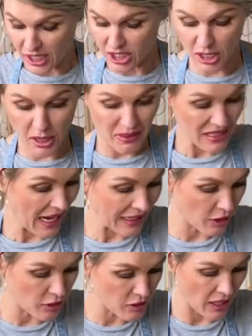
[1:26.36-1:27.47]
So the
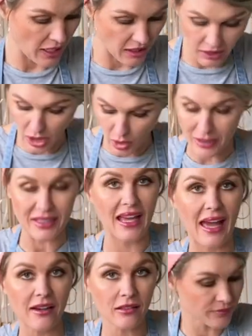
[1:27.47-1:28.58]
potatoes are going to go in
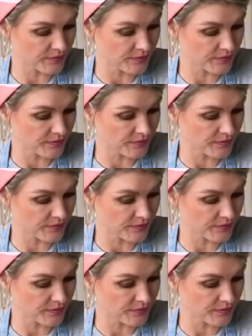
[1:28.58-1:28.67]
now.